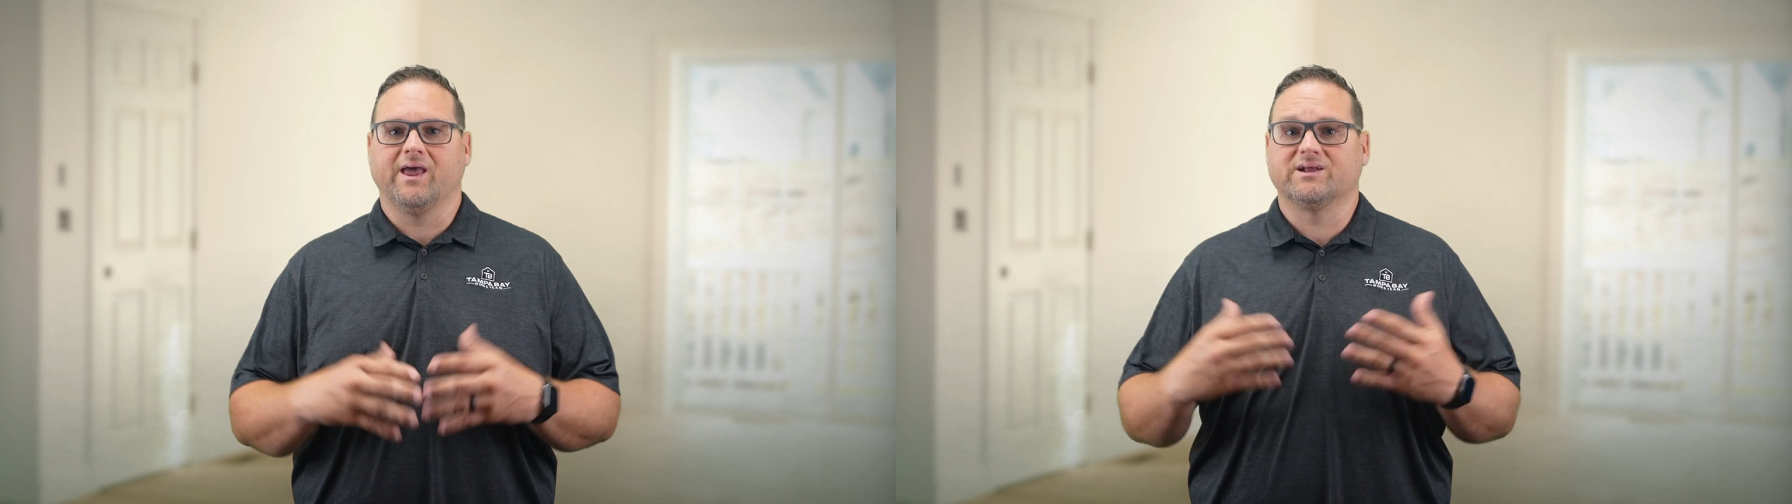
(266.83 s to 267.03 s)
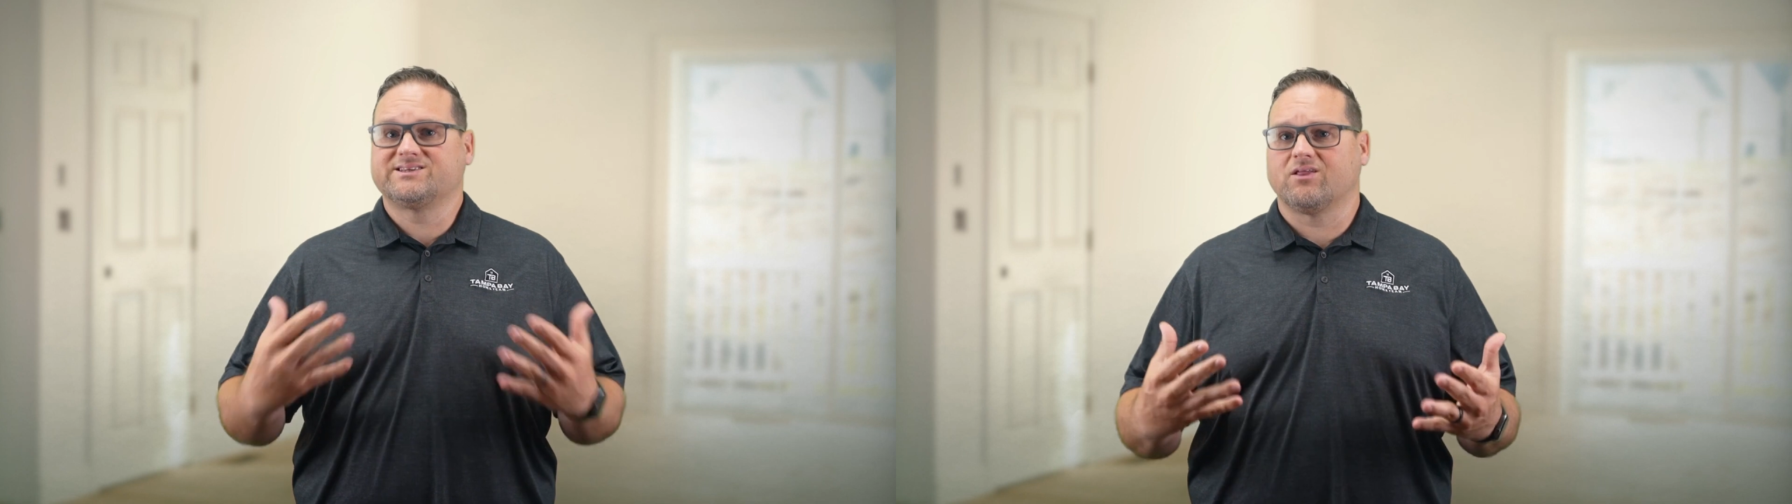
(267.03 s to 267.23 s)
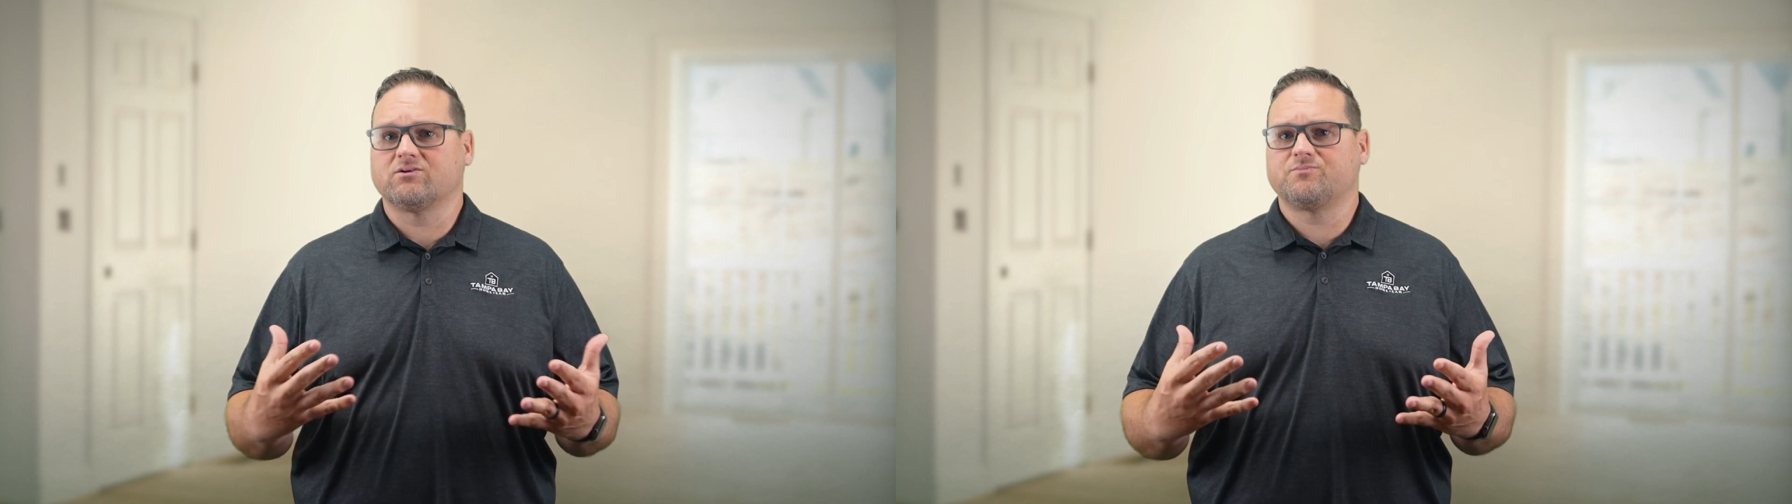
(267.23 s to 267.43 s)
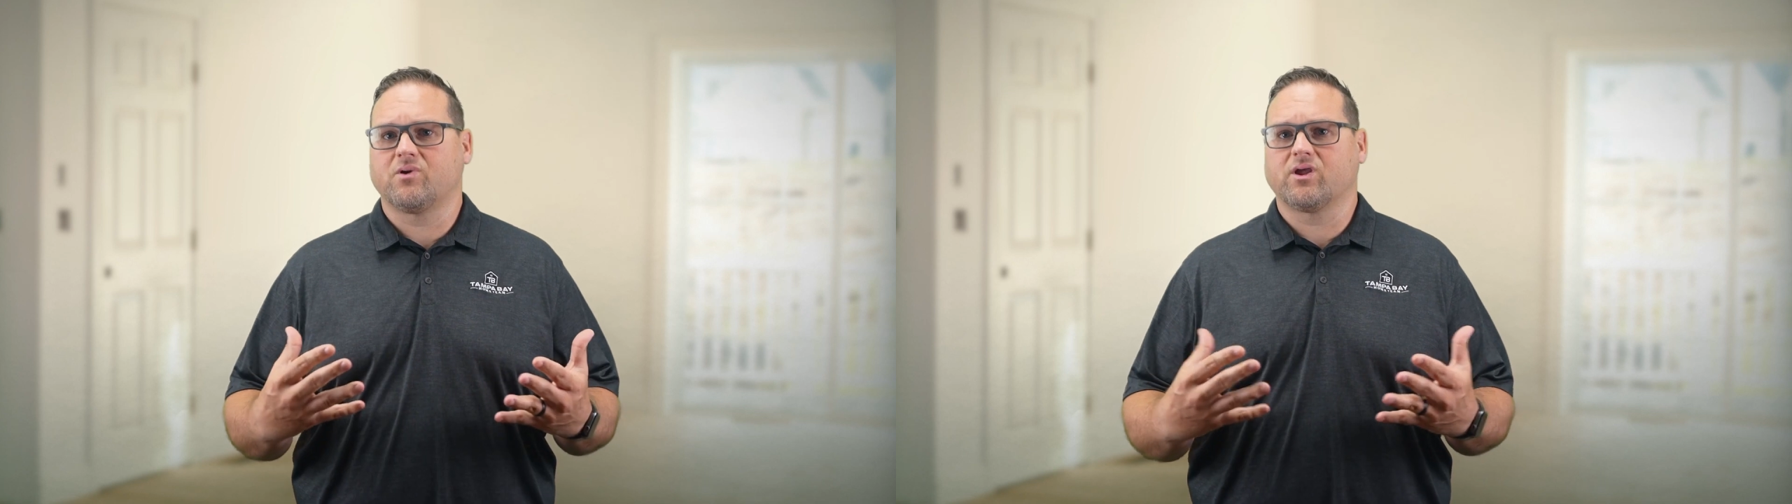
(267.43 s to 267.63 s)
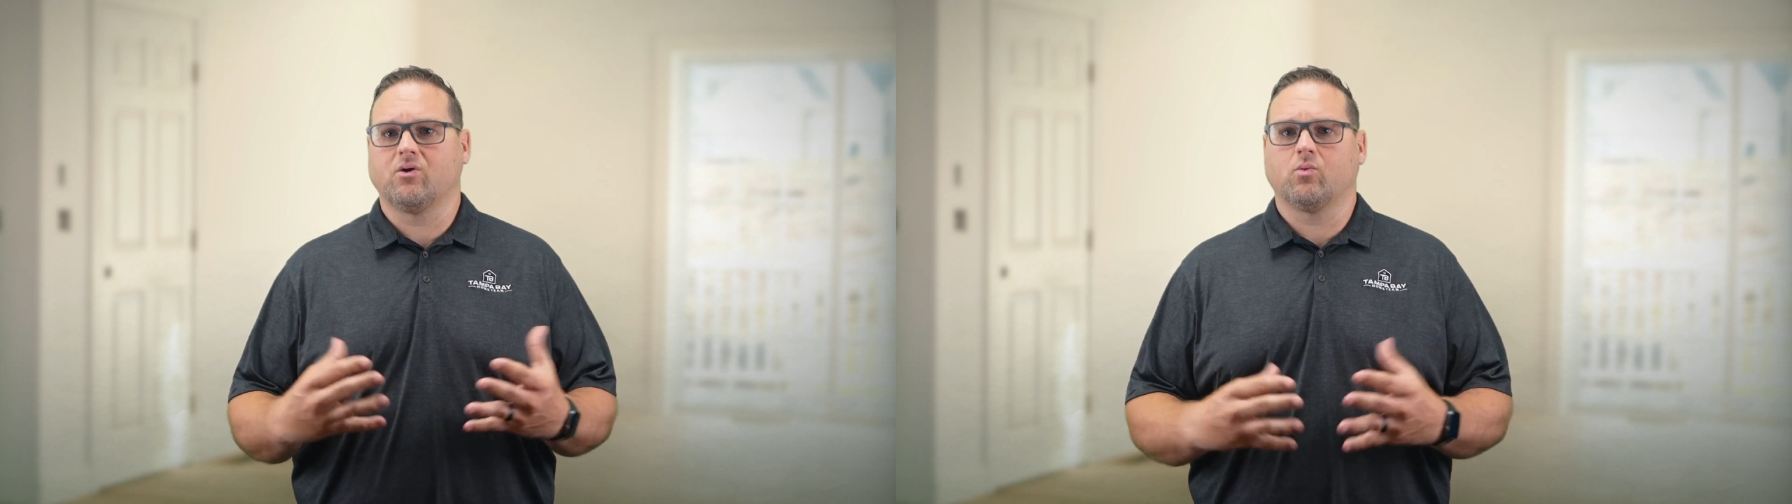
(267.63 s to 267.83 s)
In a seller's
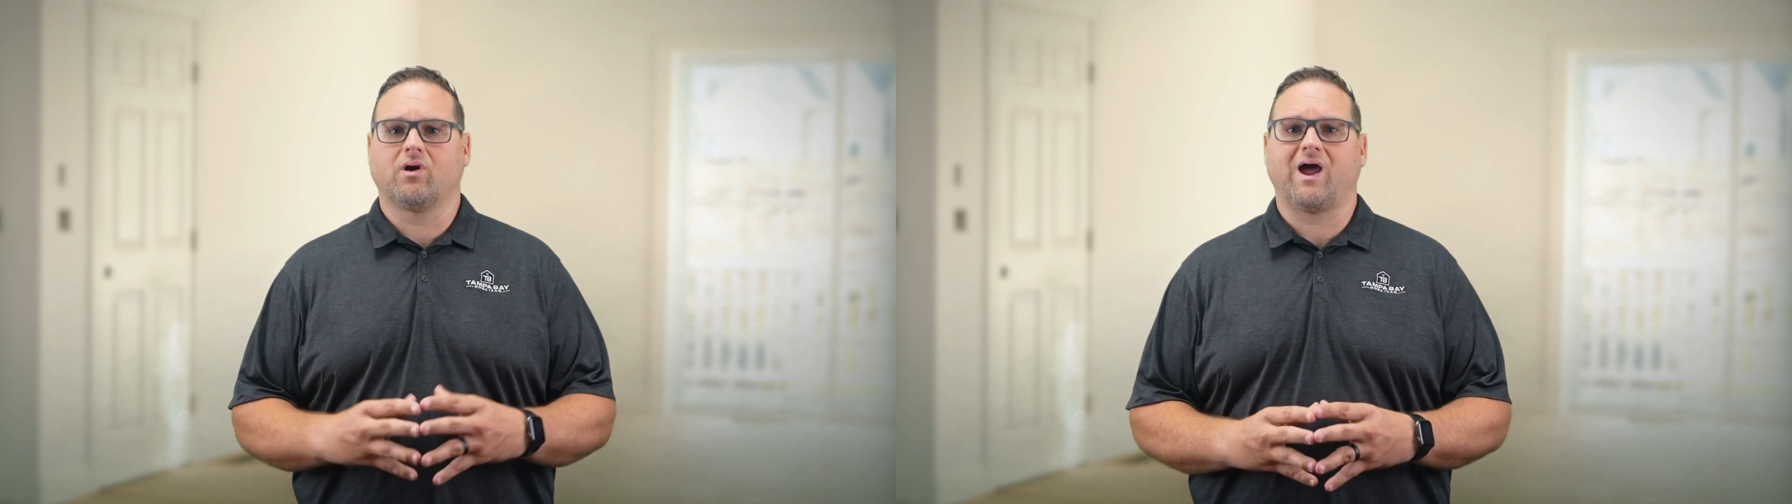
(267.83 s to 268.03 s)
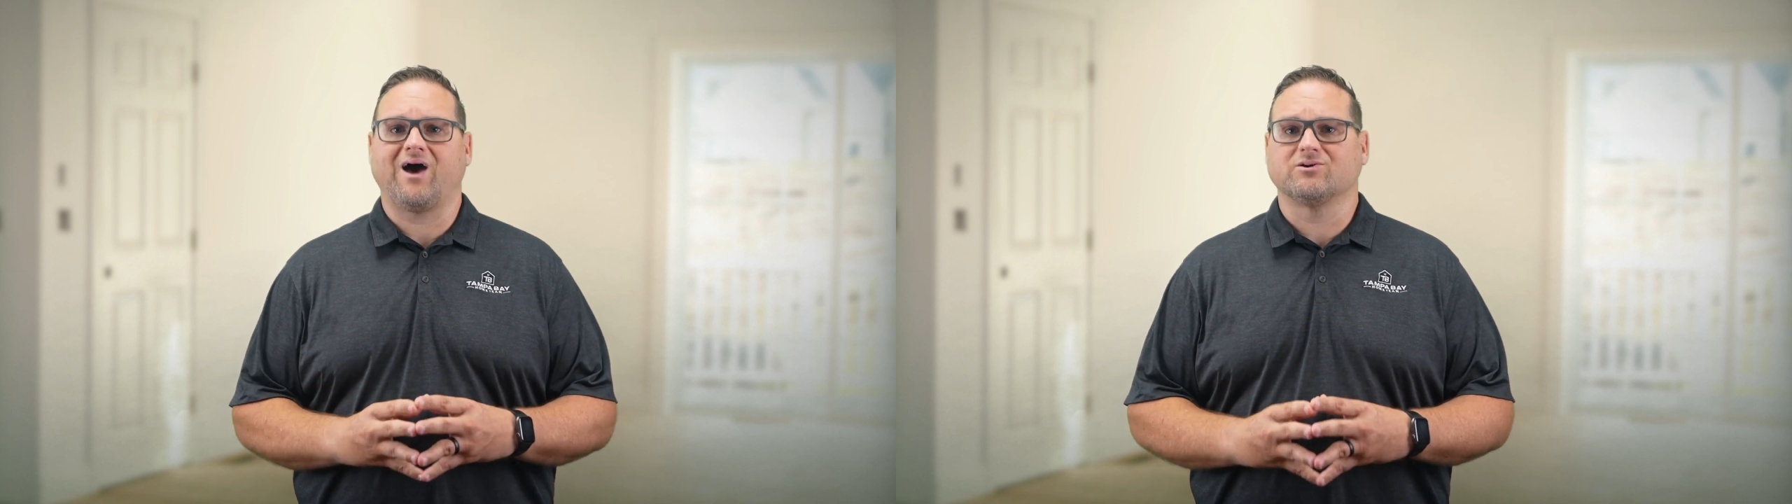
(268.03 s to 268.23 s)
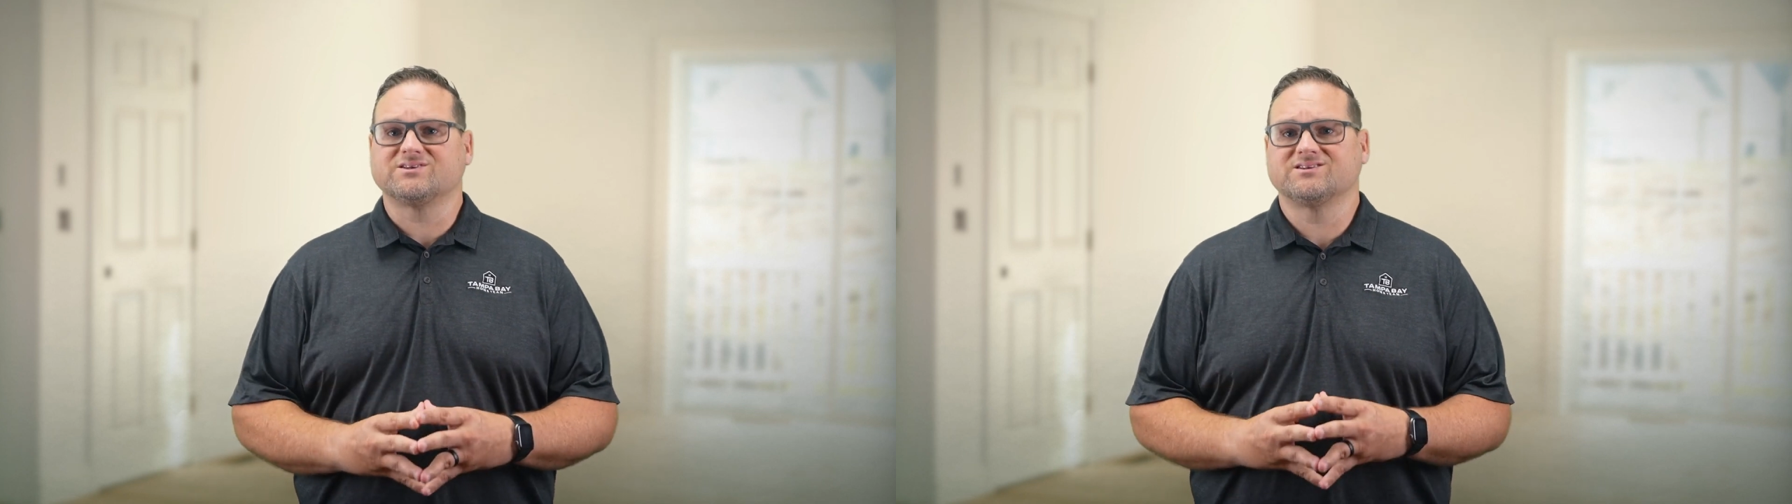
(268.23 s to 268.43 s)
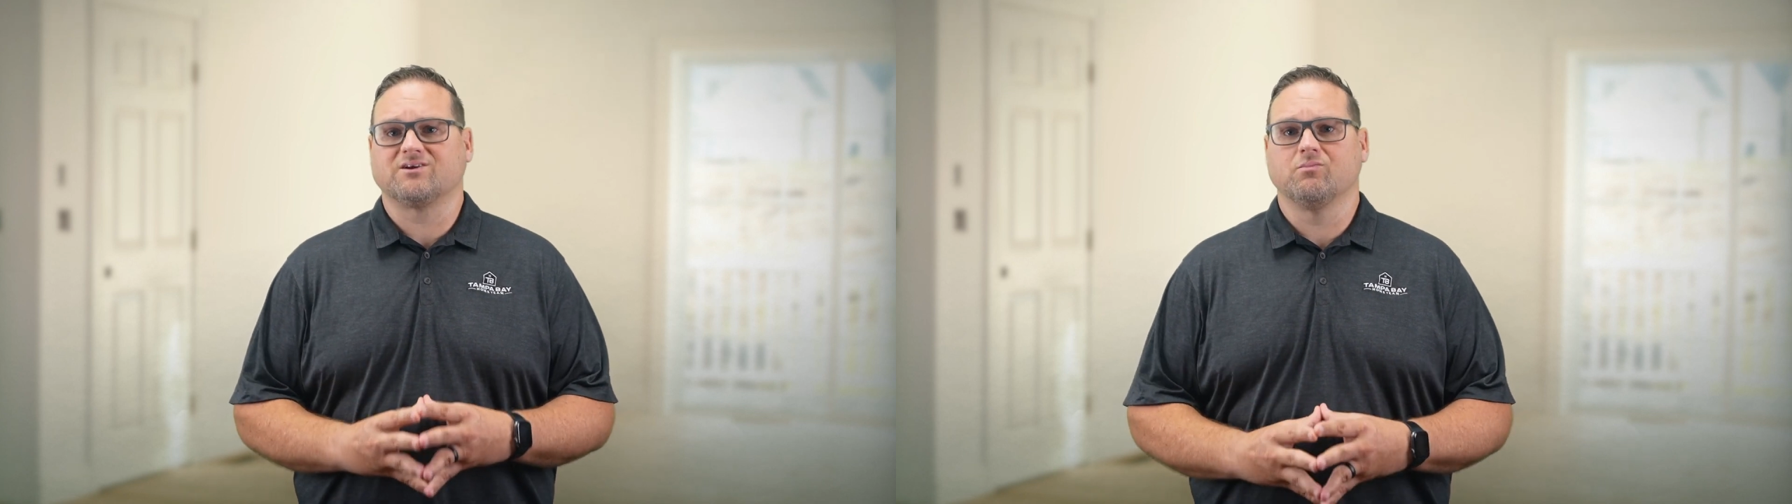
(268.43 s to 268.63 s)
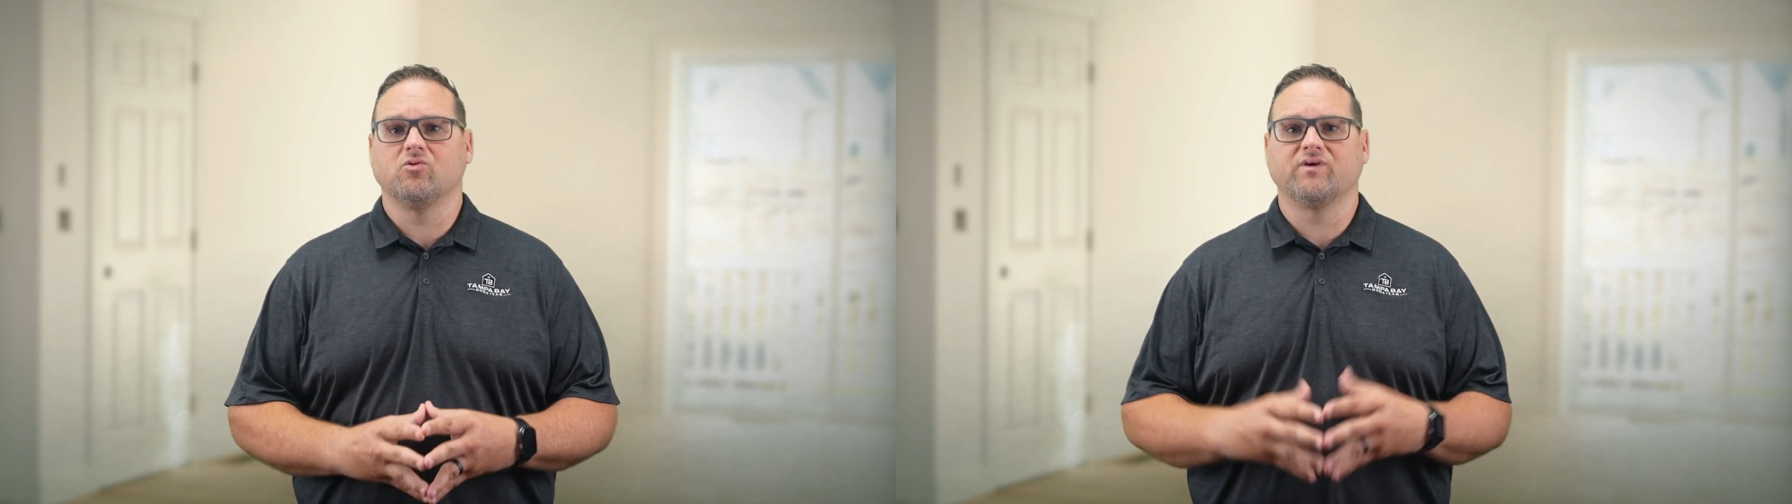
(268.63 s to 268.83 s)
market where houses
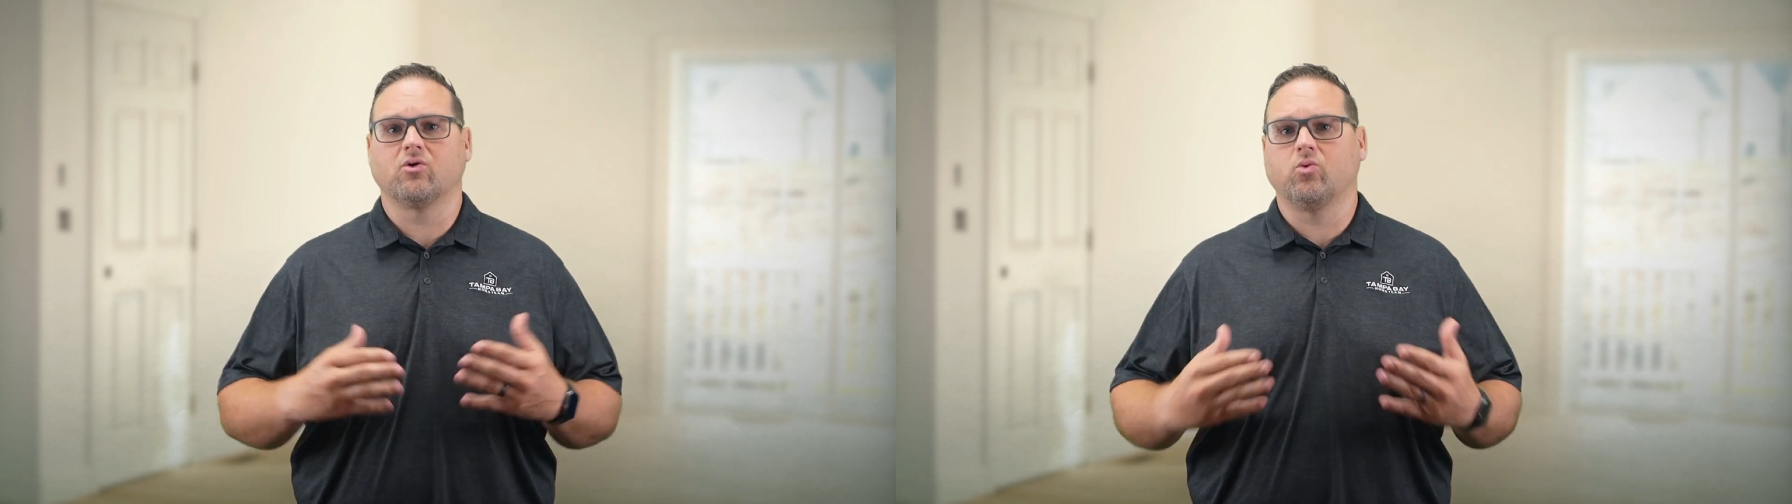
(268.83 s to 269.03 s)
are moving